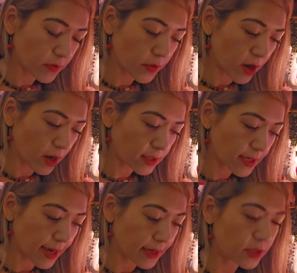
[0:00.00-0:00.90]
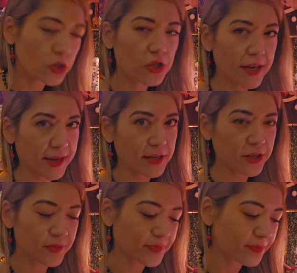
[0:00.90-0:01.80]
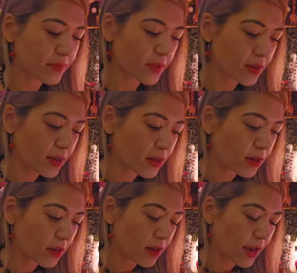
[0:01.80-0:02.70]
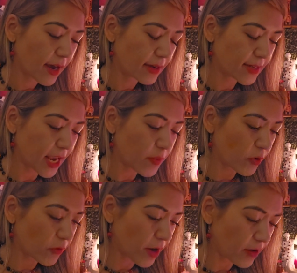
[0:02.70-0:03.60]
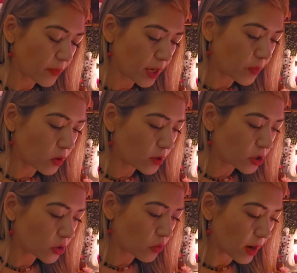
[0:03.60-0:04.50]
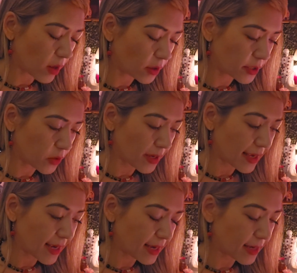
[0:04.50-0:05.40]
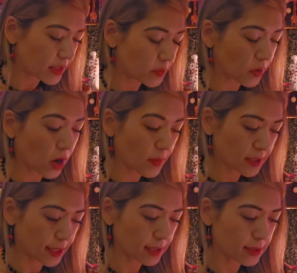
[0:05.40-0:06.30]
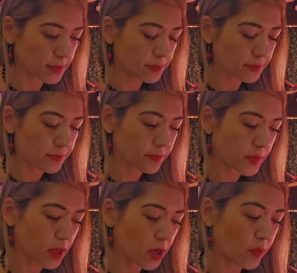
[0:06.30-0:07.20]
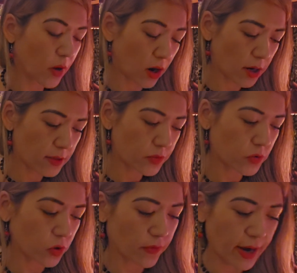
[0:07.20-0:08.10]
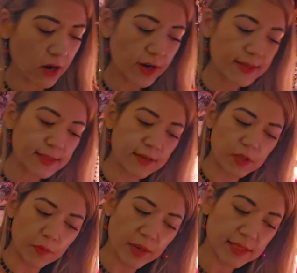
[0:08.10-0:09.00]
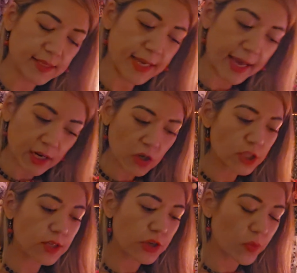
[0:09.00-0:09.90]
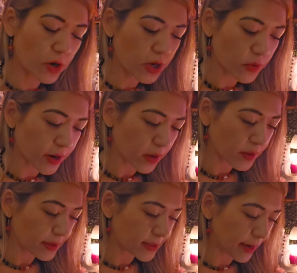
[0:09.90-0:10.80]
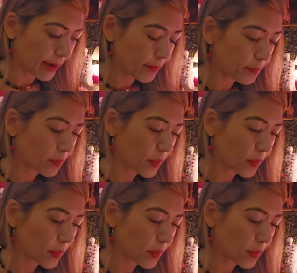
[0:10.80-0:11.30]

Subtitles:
of thought and change. And April 5 people would do well to heed its promptings. Mars, ruler of Aries, gives abundant energy to Mercury on this day,